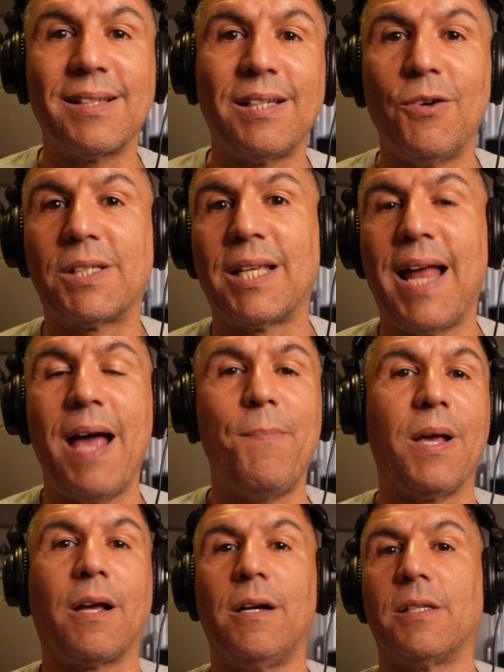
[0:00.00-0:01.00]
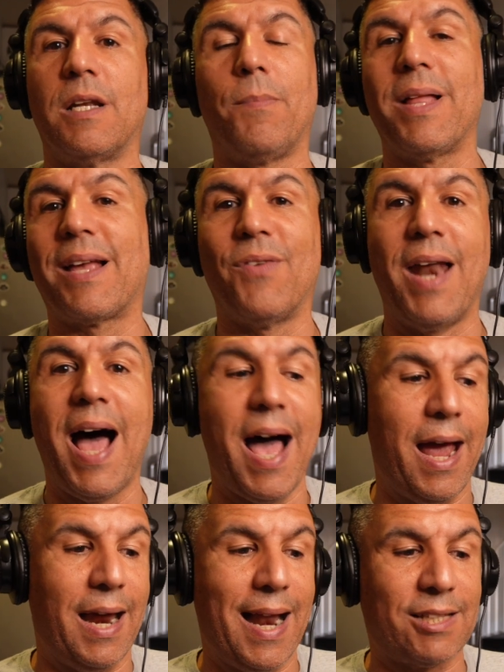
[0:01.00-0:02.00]
the series tonight? Because in the blink of an
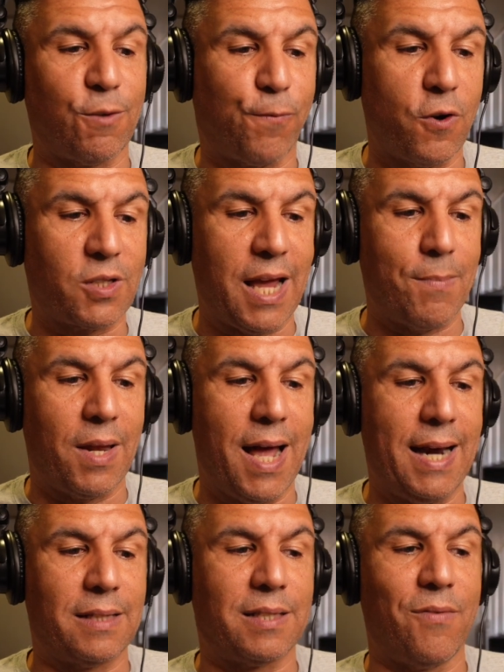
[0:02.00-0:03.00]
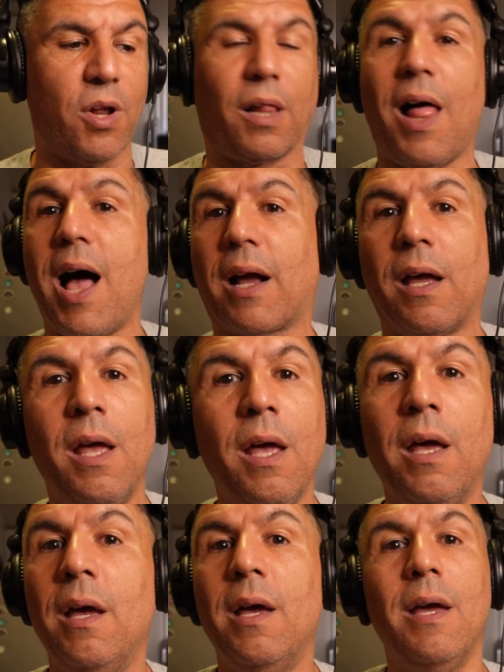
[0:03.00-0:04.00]
eye, and that's the first game tonight at seven o'clock,
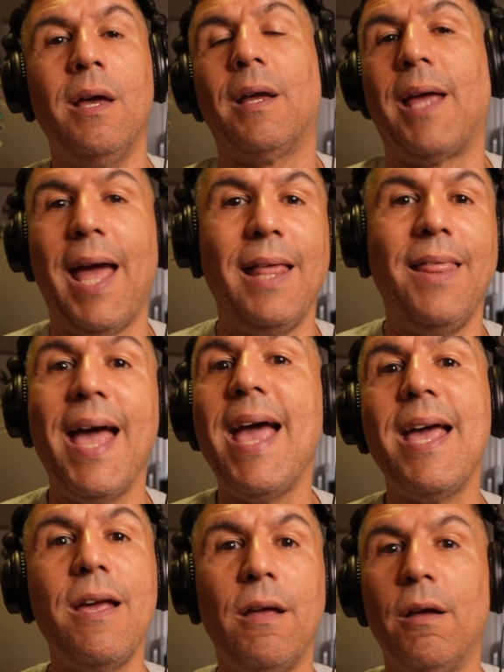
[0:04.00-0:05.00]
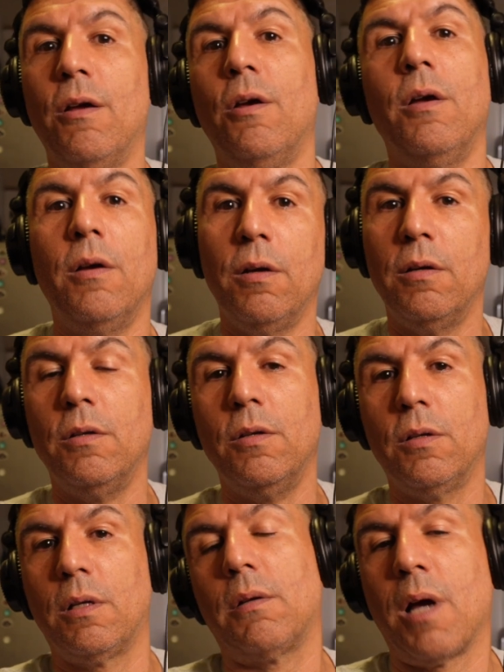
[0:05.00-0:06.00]
can they
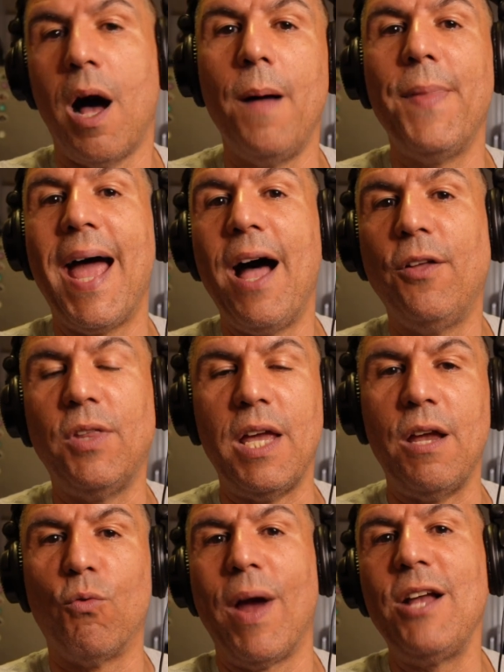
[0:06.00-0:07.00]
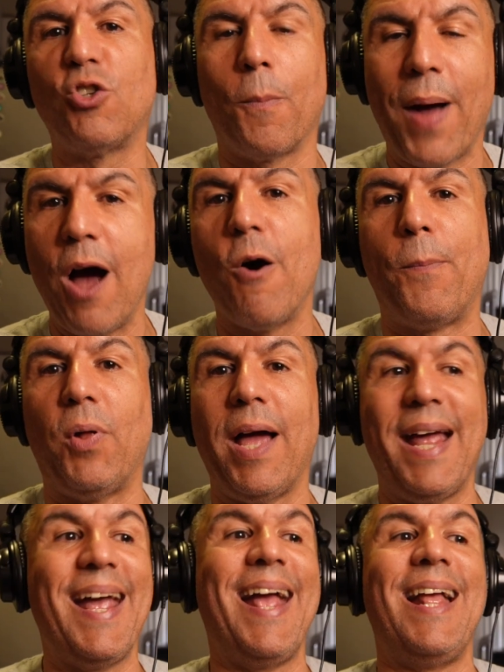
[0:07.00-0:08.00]
calm down the Ranger power
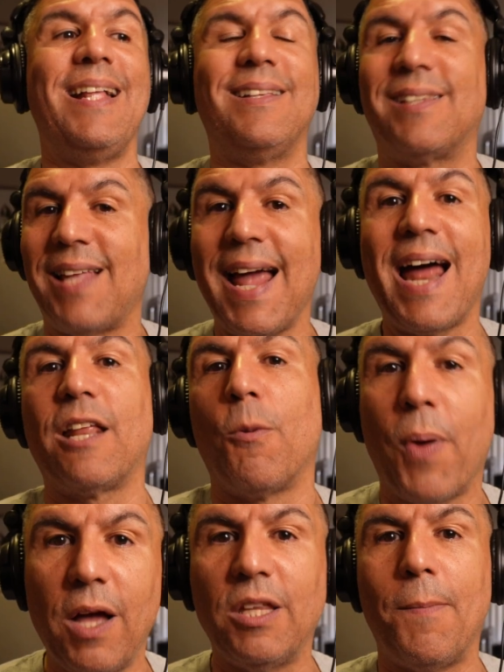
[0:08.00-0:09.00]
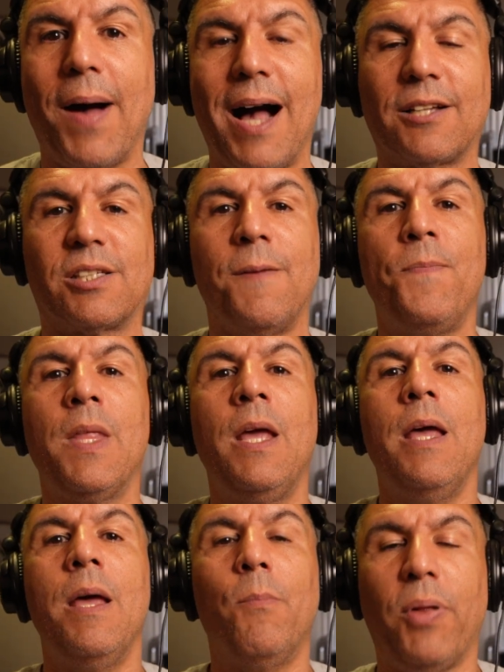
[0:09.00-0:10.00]
play and stay out of the penalty box,
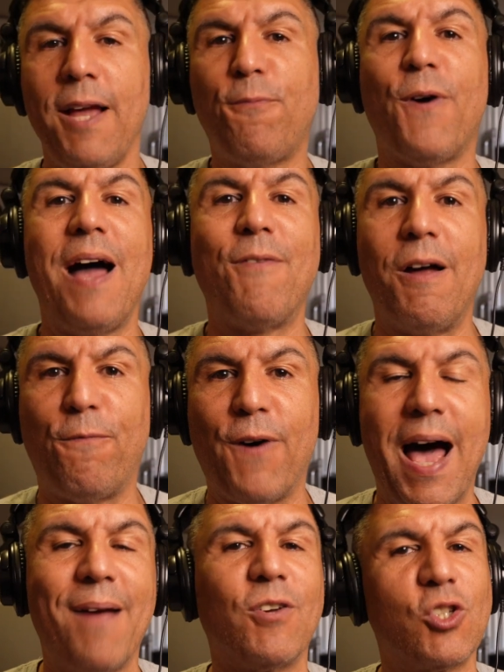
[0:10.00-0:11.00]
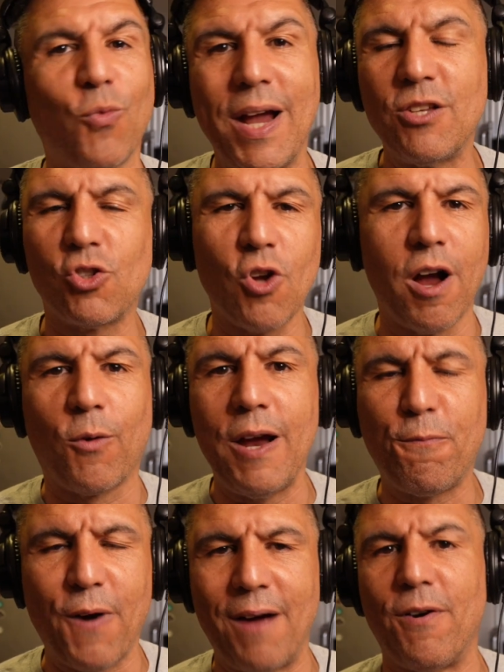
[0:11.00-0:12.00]
play five on five, because the Rangers aren't
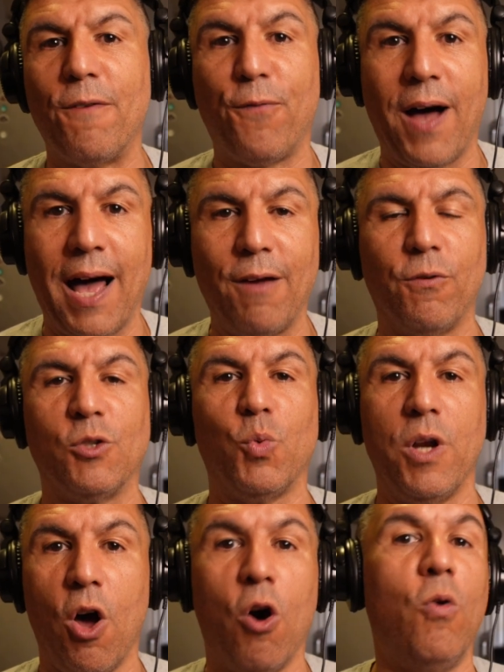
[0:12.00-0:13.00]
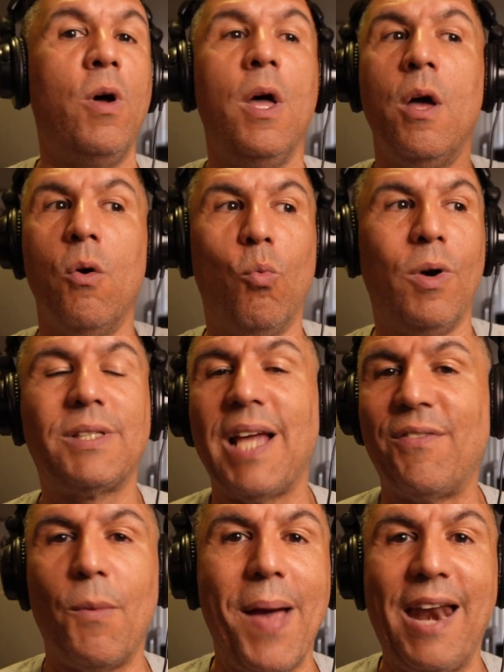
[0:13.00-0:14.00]
great five on five, as we know. Once they
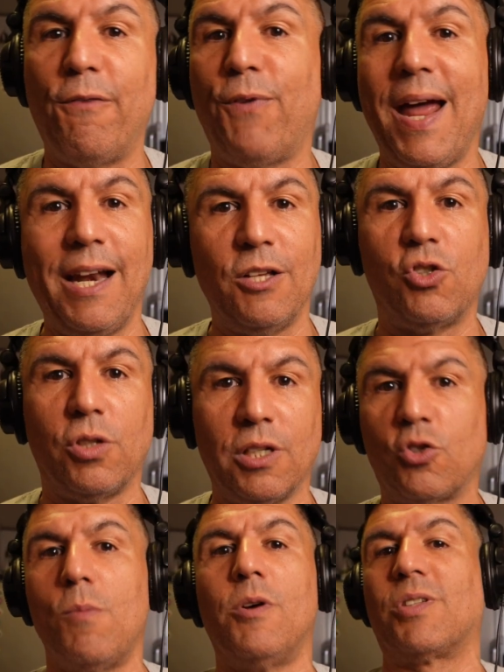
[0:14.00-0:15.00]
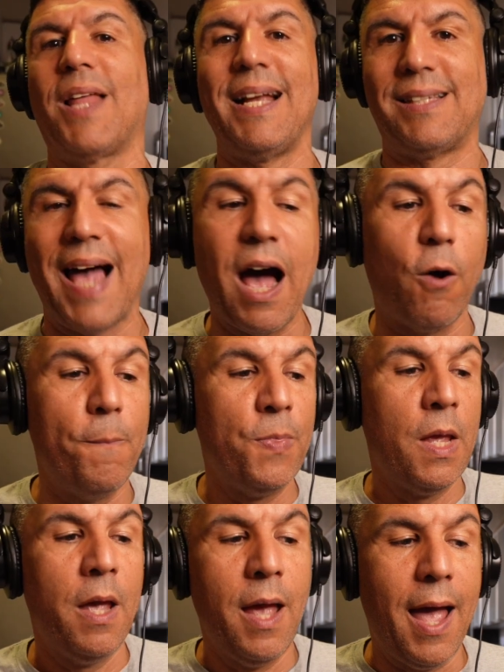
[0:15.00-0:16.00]
have the man advantage, it's almost lights
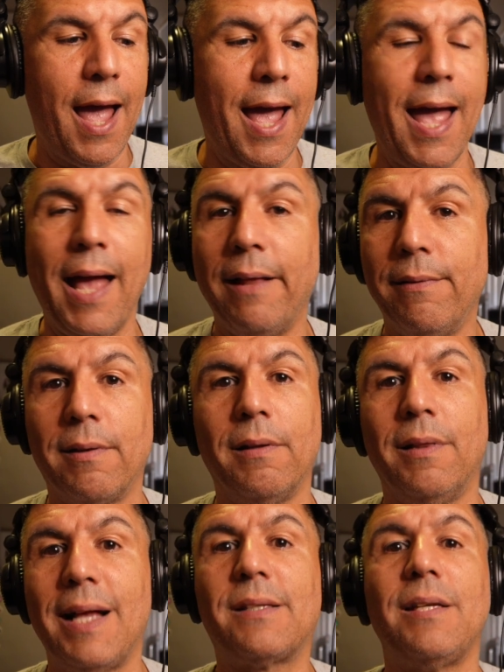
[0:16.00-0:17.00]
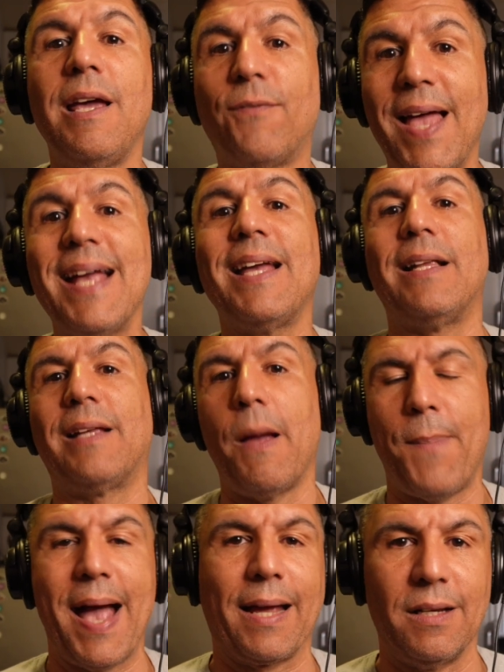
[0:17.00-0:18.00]
out. And let's see if they could
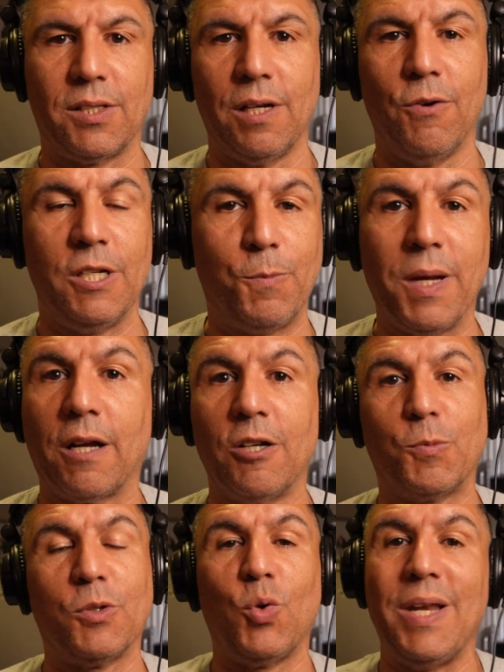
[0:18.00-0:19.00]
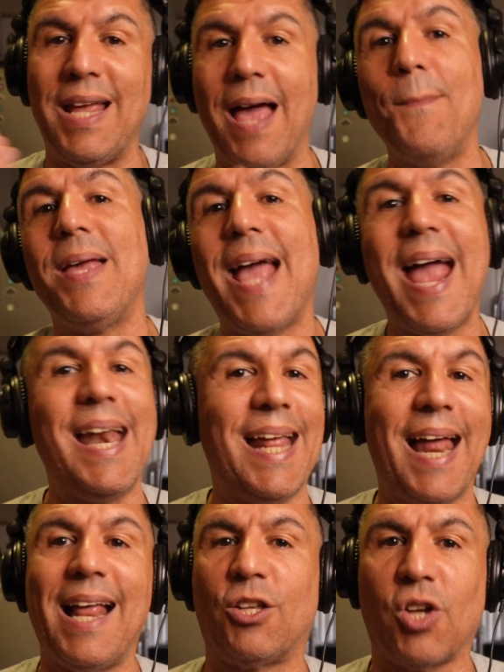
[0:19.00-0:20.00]
get back in the series, because between the N B A and
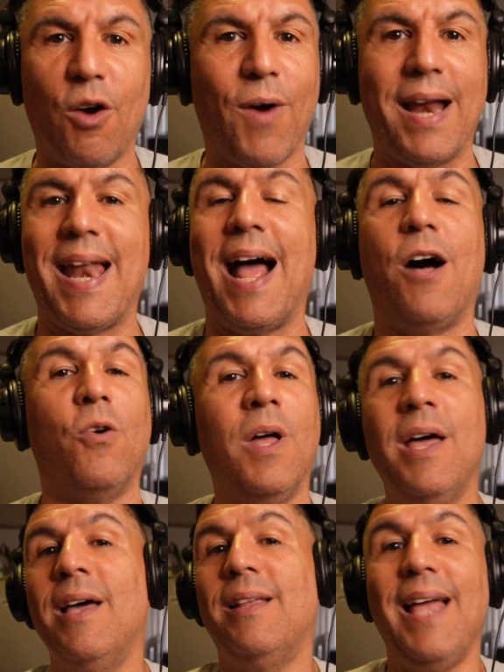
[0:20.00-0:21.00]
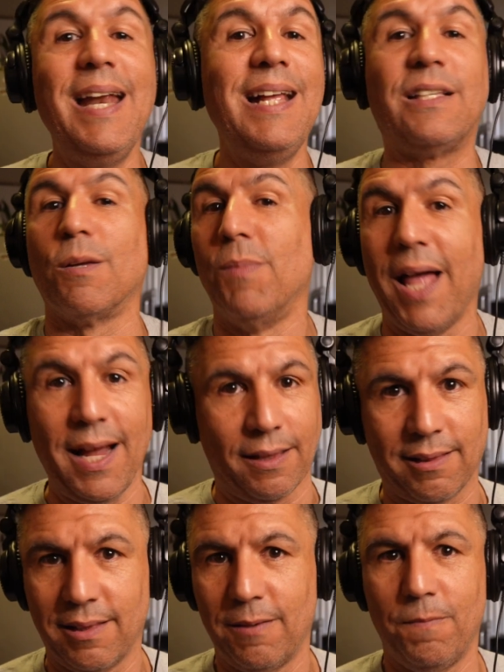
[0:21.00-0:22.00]
the N H L right now, they need some
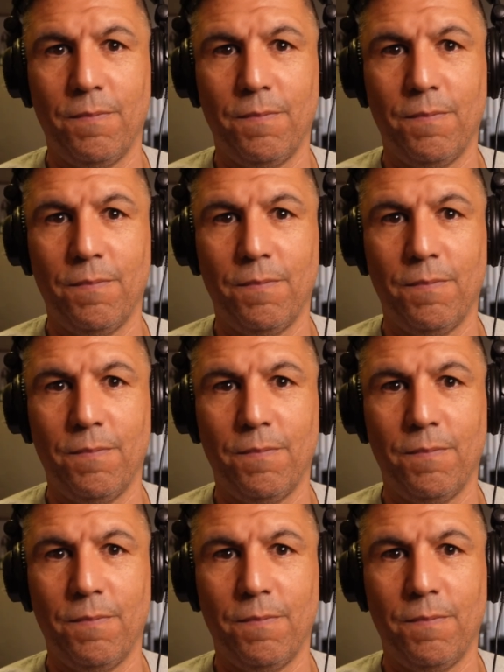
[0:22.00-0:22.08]
length.